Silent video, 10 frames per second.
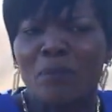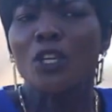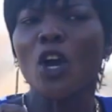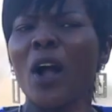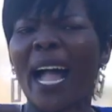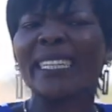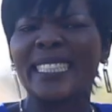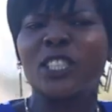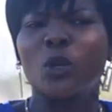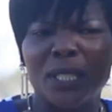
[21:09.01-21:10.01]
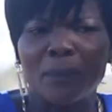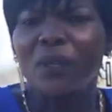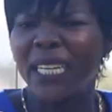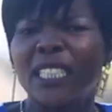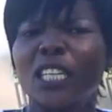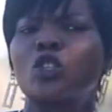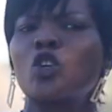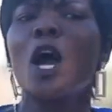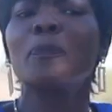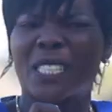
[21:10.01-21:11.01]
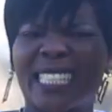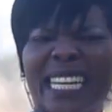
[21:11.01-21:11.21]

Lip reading: your attitude, it drops